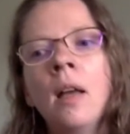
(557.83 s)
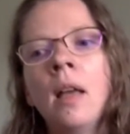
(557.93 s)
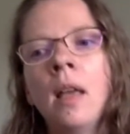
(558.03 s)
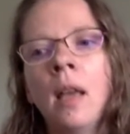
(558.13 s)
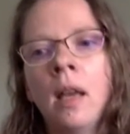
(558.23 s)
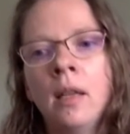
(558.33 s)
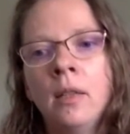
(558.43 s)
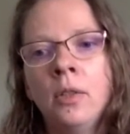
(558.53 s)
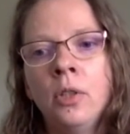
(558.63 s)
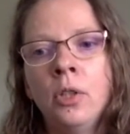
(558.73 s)

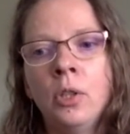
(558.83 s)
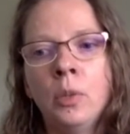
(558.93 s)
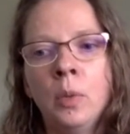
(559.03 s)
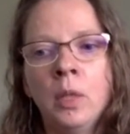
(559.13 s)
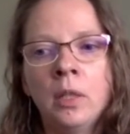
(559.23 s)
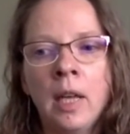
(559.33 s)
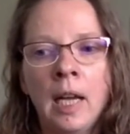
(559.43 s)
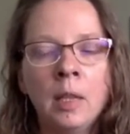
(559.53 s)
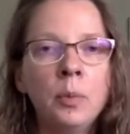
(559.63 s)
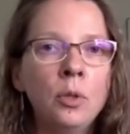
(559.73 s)
and you will
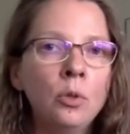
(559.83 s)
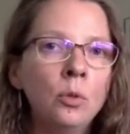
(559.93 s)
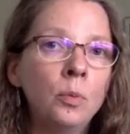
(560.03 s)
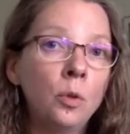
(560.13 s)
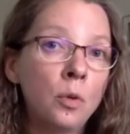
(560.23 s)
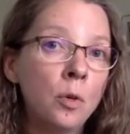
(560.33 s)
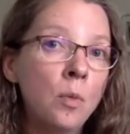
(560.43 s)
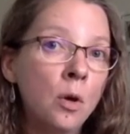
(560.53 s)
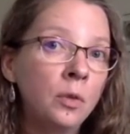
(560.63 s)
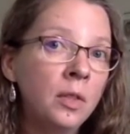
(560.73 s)
help YouTube to
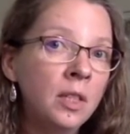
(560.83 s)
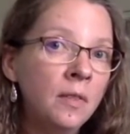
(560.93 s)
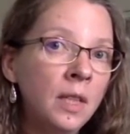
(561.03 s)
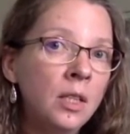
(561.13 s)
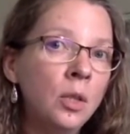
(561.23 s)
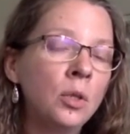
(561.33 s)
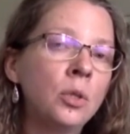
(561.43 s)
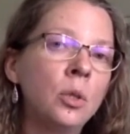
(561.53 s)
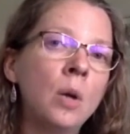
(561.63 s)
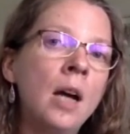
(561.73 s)
promote these videos
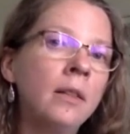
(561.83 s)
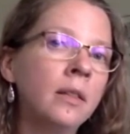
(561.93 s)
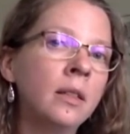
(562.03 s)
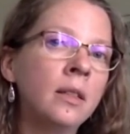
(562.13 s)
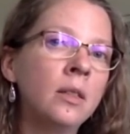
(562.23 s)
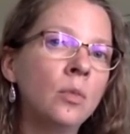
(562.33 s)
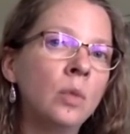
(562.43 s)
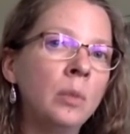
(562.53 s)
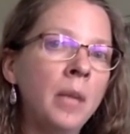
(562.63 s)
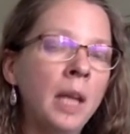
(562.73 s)
so others will
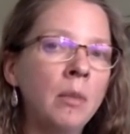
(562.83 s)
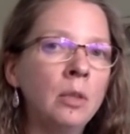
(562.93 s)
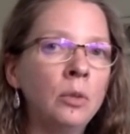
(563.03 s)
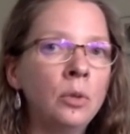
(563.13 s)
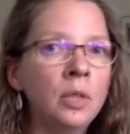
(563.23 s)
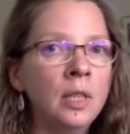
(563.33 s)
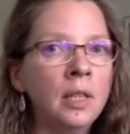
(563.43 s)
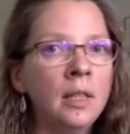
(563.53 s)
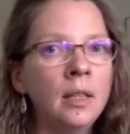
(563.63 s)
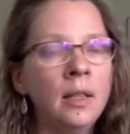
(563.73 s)
be able to
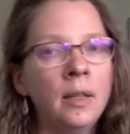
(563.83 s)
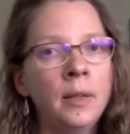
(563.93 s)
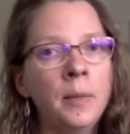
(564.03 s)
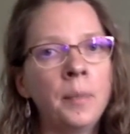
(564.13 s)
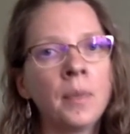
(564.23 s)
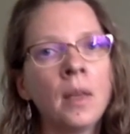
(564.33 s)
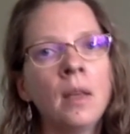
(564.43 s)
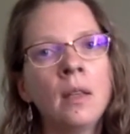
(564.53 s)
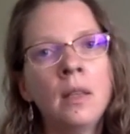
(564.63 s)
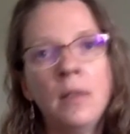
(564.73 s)
see
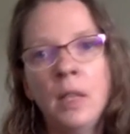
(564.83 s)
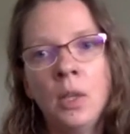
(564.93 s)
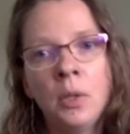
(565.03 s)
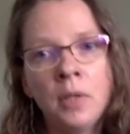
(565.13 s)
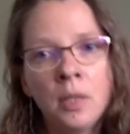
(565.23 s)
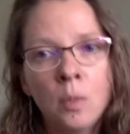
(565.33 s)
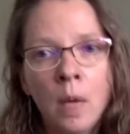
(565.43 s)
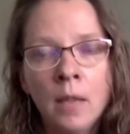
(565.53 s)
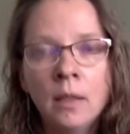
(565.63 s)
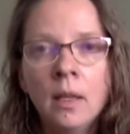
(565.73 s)
the videos as
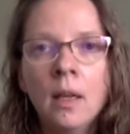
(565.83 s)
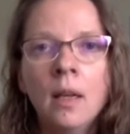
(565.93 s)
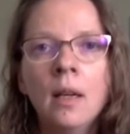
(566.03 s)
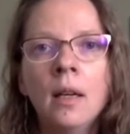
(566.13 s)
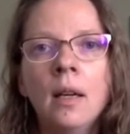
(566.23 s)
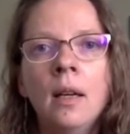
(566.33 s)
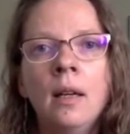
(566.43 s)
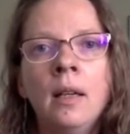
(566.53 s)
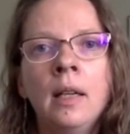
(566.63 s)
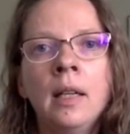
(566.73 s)
well.
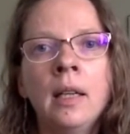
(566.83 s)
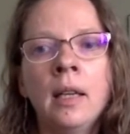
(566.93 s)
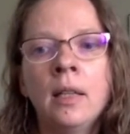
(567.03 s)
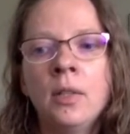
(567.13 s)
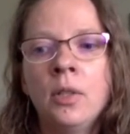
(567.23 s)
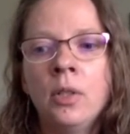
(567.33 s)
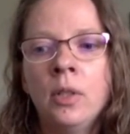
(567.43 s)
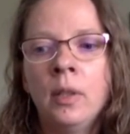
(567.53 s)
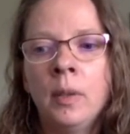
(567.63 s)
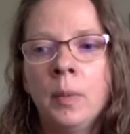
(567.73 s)

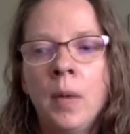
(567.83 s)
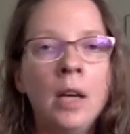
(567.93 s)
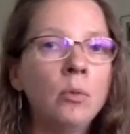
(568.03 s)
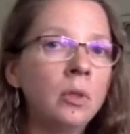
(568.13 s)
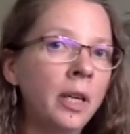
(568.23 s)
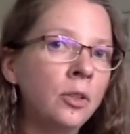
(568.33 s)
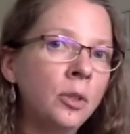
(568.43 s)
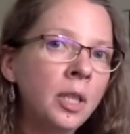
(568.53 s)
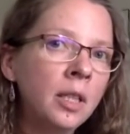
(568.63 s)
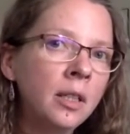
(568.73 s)
I would like to
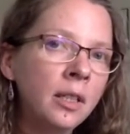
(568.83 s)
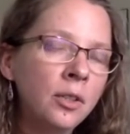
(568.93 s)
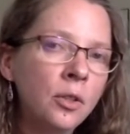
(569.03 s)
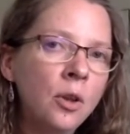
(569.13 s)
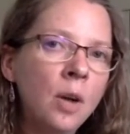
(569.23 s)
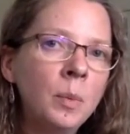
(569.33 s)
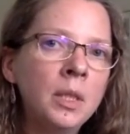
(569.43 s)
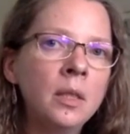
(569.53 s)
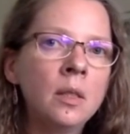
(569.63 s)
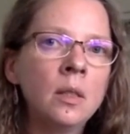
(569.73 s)
hear in your
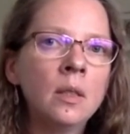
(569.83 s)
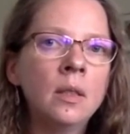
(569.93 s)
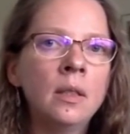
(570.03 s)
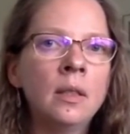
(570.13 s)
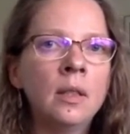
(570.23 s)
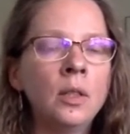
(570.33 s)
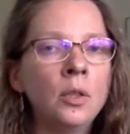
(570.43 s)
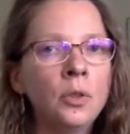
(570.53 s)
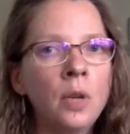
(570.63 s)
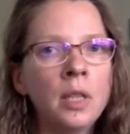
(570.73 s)
comments your
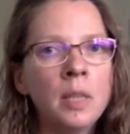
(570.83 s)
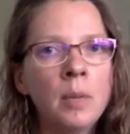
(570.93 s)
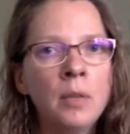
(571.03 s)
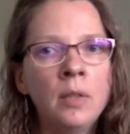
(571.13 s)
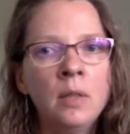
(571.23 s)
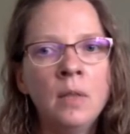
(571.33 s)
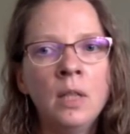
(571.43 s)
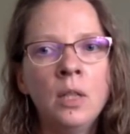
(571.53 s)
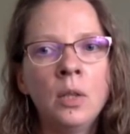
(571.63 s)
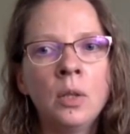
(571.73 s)
thoughts about these
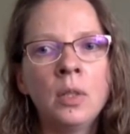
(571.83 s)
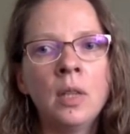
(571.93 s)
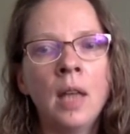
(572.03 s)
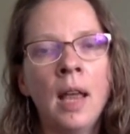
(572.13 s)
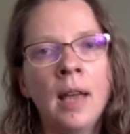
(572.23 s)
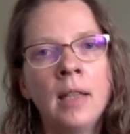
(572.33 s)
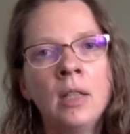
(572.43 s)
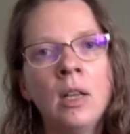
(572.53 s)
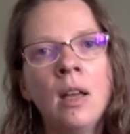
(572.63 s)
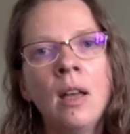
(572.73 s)
videos, and
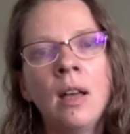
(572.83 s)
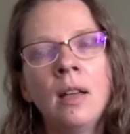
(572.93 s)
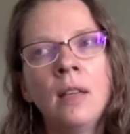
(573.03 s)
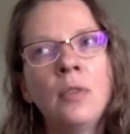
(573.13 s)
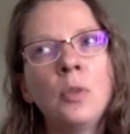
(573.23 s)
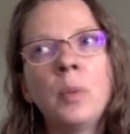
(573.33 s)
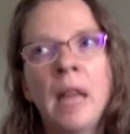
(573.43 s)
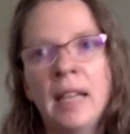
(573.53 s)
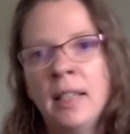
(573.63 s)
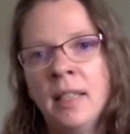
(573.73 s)
if you
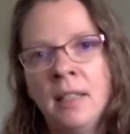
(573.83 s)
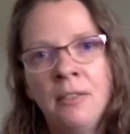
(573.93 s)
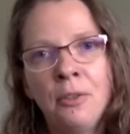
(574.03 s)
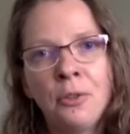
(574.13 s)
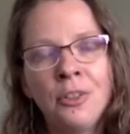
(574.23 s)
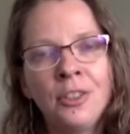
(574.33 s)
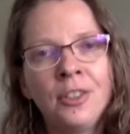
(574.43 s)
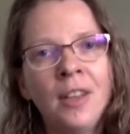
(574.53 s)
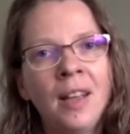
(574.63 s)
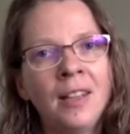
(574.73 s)
practice
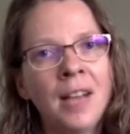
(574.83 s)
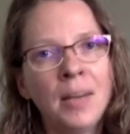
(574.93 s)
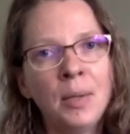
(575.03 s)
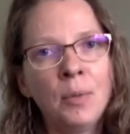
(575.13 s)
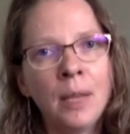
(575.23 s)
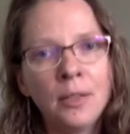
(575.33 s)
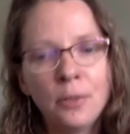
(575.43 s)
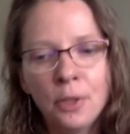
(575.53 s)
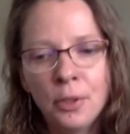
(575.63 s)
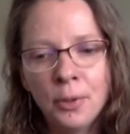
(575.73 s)
diffusion and how it went
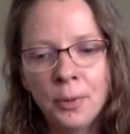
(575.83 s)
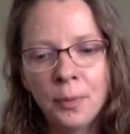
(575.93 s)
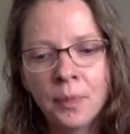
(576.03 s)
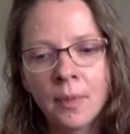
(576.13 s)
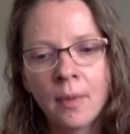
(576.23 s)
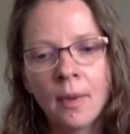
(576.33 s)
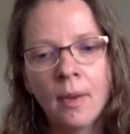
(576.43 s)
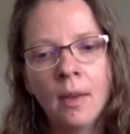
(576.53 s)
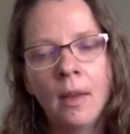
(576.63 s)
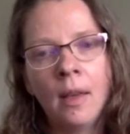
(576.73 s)
for you.
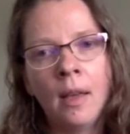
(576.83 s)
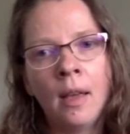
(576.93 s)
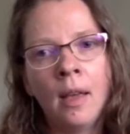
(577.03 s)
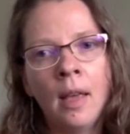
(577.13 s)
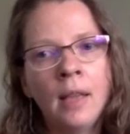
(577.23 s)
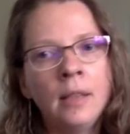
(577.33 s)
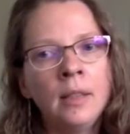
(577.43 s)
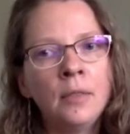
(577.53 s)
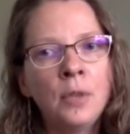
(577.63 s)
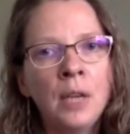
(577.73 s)
And
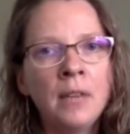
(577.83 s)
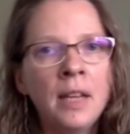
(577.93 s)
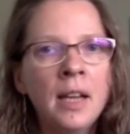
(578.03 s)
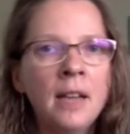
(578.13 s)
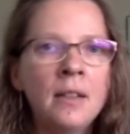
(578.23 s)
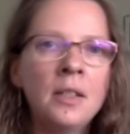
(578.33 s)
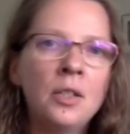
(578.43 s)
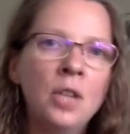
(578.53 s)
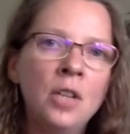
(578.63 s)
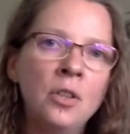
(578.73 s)
if you have any other
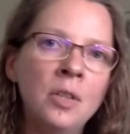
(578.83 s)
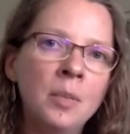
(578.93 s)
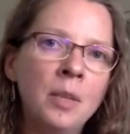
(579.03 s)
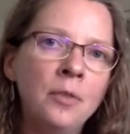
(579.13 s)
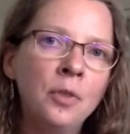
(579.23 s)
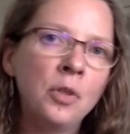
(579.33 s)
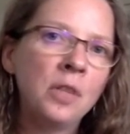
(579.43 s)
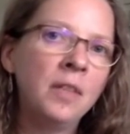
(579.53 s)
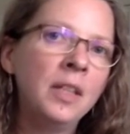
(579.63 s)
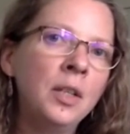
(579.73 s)
suggestions about future
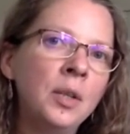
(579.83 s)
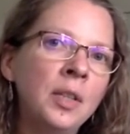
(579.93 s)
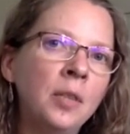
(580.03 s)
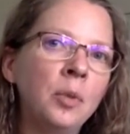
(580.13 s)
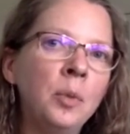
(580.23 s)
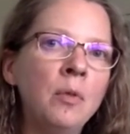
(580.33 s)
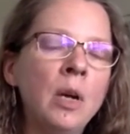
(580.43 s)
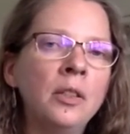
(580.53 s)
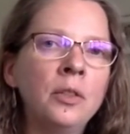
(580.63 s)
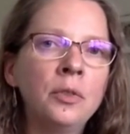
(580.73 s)
videos, that would be
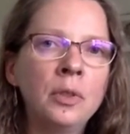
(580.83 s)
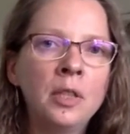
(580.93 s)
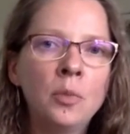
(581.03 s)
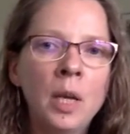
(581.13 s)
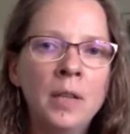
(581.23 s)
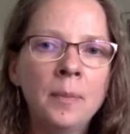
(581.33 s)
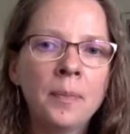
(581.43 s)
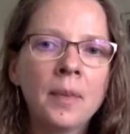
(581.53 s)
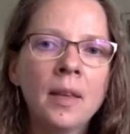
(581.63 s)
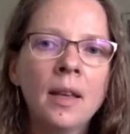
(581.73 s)
wonderful as
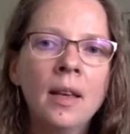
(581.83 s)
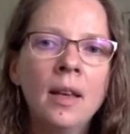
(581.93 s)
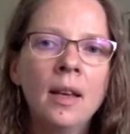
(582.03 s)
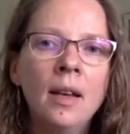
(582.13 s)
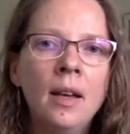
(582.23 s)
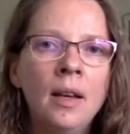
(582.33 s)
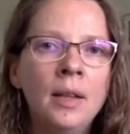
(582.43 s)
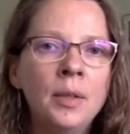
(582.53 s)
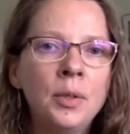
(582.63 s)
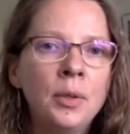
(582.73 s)

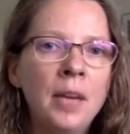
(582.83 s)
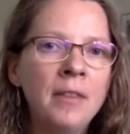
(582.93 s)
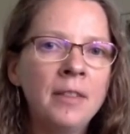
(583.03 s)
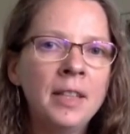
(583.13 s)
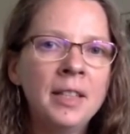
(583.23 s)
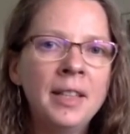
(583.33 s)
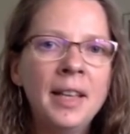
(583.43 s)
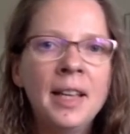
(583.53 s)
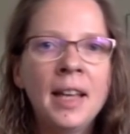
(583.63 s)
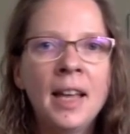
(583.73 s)
well. So have a nice
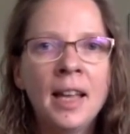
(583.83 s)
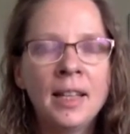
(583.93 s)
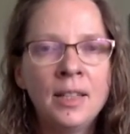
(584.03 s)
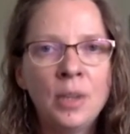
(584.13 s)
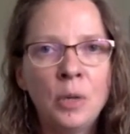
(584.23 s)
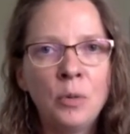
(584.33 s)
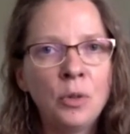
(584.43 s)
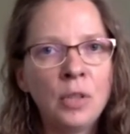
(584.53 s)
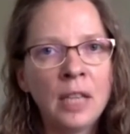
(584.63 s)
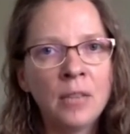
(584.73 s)
day, and hope to
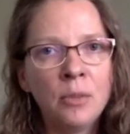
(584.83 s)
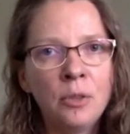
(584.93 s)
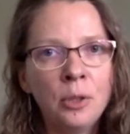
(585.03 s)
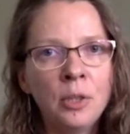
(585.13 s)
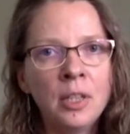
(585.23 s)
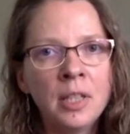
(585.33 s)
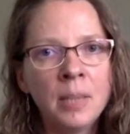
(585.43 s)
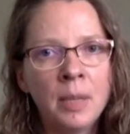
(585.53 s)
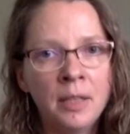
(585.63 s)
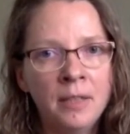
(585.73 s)
connect with you in some
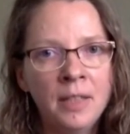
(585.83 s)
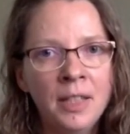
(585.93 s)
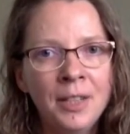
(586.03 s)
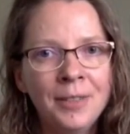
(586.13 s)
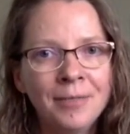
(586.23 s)
other video.